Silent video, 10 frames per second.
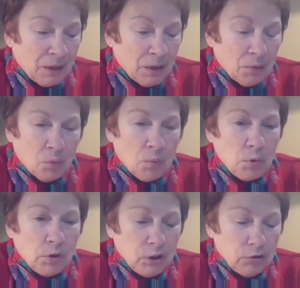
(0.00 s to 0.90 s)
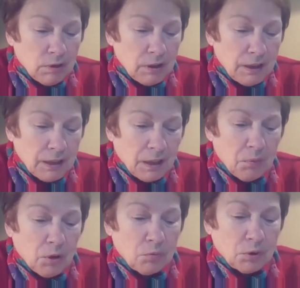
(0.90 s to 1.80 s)
What book are you reading at the
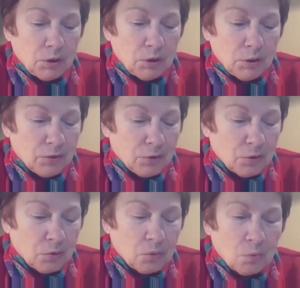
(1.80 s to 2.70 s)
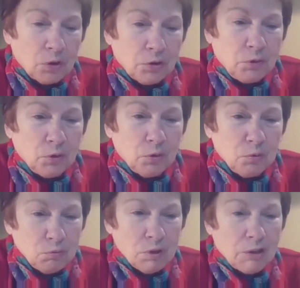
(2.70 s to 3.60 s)
moment, or what have you